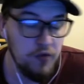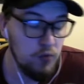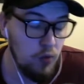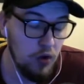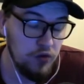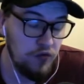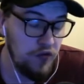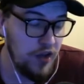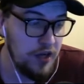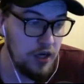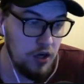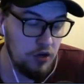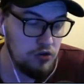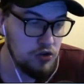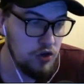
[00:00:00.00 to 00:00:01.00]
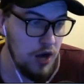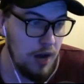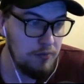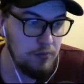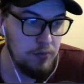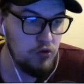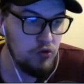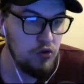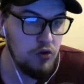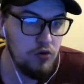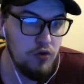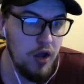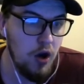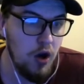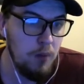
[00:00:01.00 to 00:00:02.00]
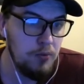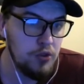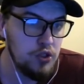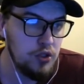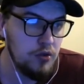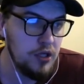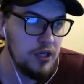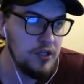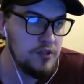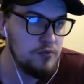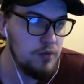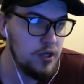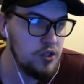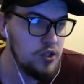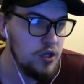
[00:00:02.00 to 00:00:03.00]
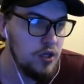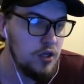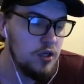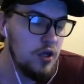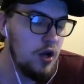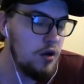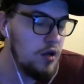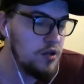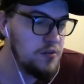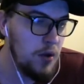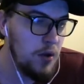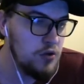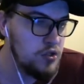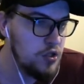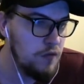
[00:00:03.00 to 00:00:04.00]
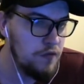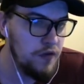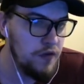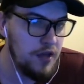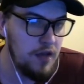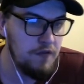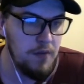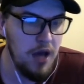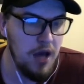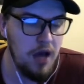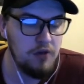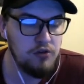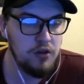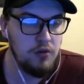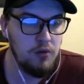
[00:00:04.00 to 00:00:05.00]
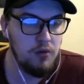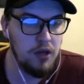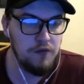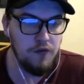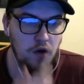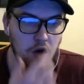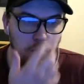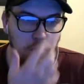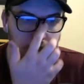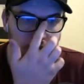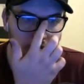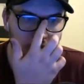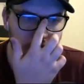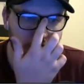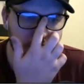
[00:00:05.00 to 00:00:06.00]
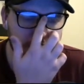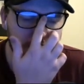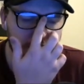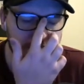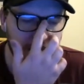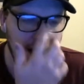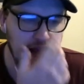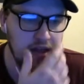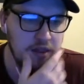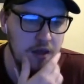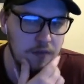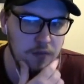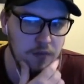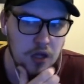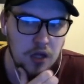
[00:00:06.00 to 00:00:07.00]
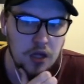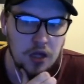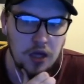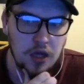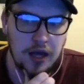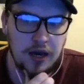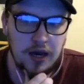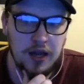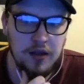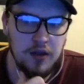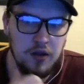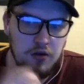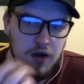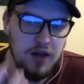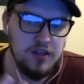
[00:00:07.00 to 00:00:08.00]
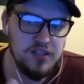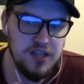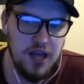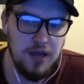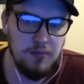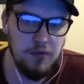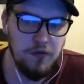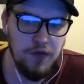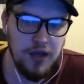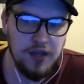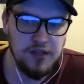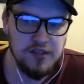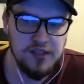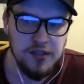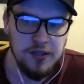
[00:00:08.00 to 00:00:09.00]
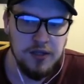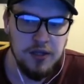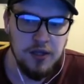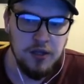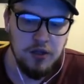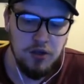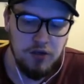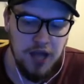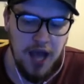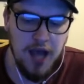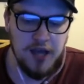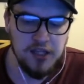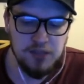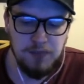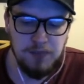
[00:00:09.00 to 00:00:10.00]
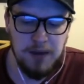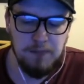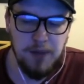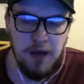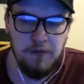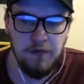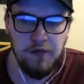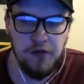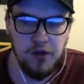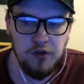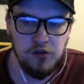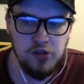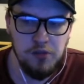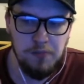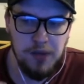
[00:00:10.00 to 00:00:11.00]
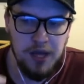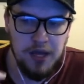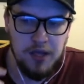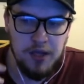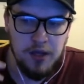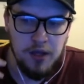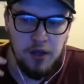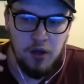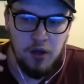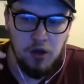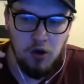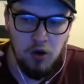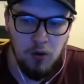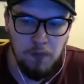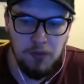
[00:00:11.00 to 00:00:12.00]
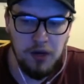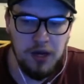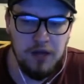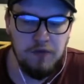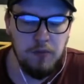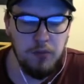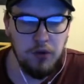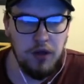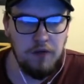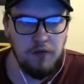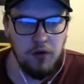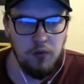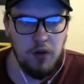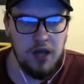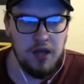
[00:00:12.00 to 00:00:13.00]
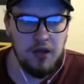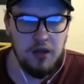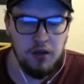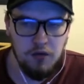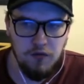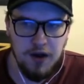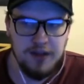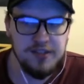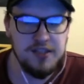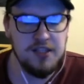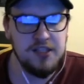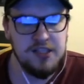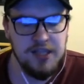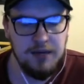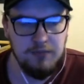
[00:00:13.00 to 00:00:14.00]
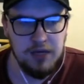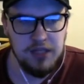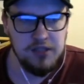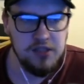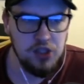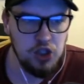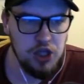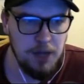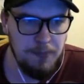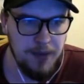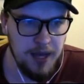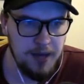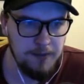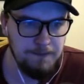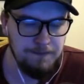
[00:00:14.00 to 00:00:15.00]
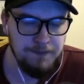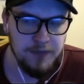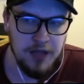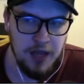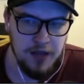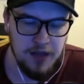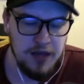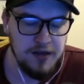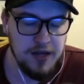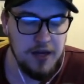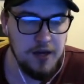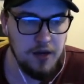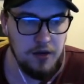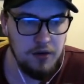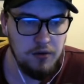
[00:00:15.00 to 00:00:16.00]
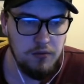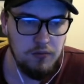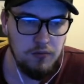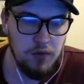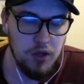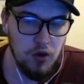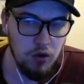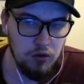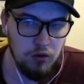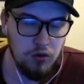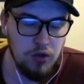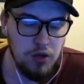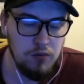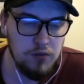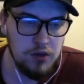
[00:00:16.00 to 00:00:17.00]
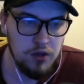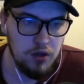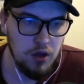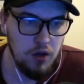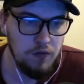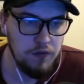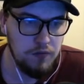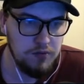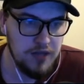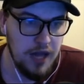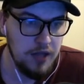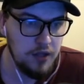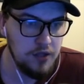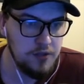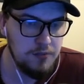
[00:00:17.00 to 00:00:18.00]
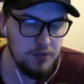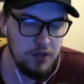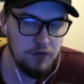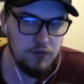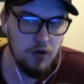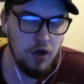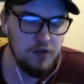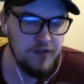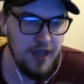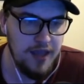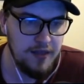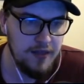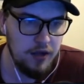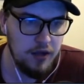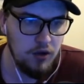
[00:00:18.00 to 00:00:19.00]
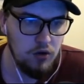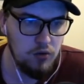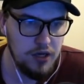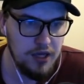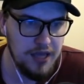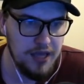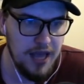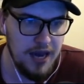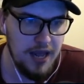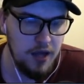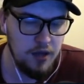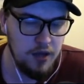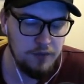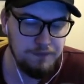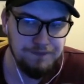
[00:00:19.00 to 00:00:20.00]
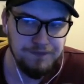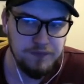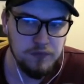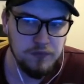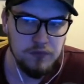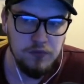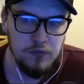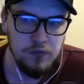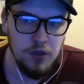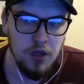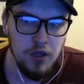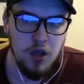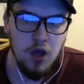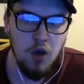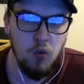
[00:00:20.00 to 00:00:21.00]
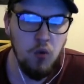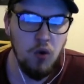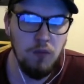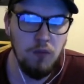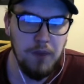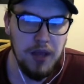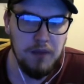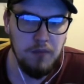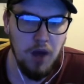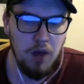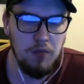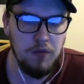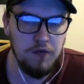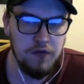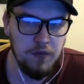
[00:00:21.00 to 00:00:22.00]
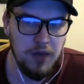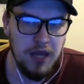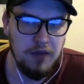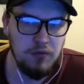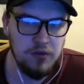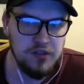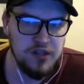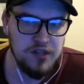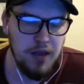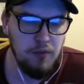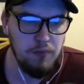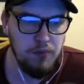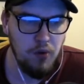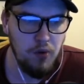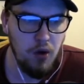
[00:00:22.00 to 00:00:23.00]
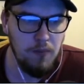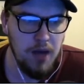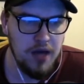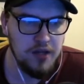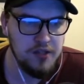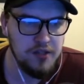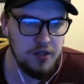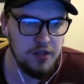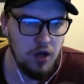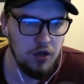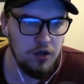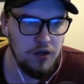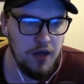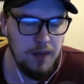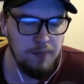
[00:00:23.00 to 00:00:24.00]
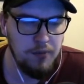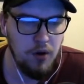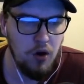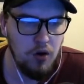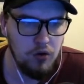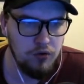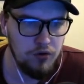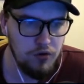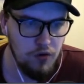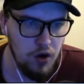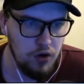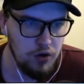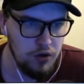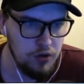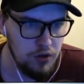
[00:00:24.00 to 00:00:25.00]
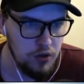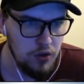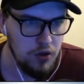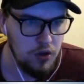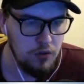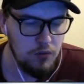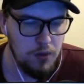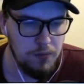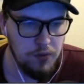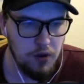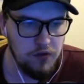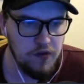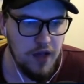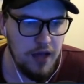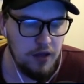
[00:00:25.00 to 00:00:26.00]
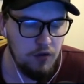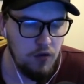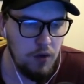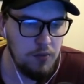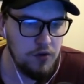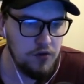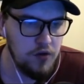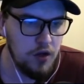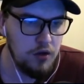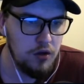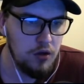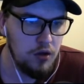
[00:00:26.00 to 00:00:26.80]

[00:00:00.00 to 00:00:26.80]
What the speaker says: was feeding on scraps, but two great opportunities, which, I suppose you can forgive him. Hat-trick the week forward, but he needs to take them. And in the grand scheme of things, you can't expect Bamford to be unbelievable every week, and the rest of the team needs to chip in. And they didn't. We got lucky with the goal from Dallas, but you've got to take that luck when you get it. And one big moment for me was they brought Maddison on and they brought Under on, and we brought Tyler Roberts on.